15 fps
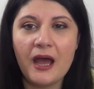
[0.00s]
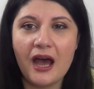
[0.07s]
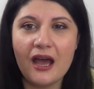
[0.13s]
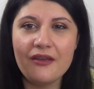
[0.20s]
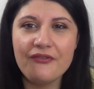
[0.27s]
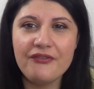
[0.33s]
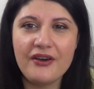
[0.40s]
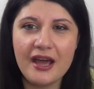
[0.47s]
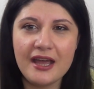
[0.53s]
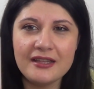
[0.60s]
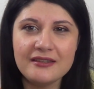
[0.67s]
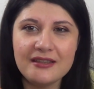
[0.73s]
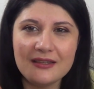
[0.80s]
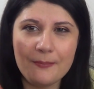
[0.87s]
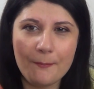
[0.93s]
I
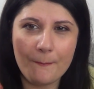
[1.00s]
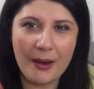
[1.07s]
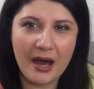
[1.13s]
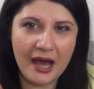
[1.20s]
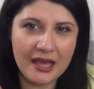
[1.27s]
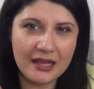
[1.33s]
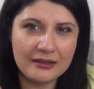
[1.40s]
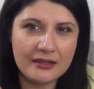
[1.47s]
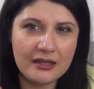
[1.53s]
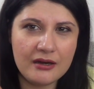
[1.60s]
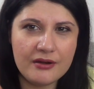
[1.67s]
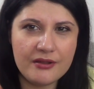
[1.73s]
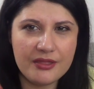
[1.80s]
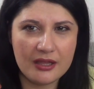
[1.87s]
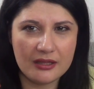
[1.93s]
find it
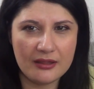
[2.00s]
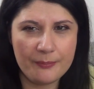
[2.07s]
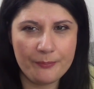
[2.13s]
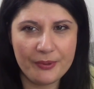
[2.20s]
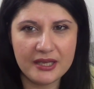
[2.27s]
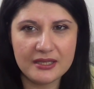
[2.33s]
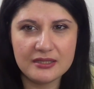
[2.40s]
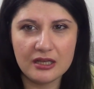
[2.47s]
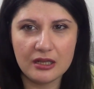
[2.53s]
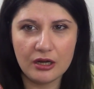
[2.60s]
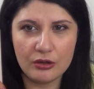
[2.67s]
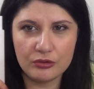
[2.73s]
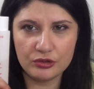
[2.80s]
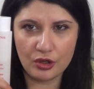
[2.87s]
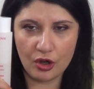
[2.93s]
milder than the Pixie
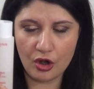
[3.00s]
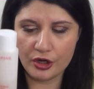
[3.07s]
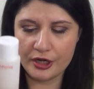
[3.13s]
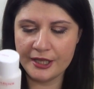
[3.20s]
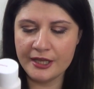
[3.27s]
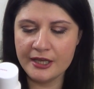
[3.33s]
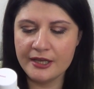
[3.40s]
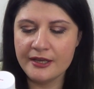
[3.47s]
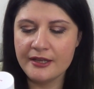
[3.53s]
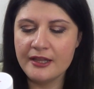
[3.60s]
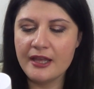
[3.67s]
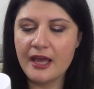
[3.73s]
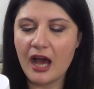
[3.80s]
Glow Tonic.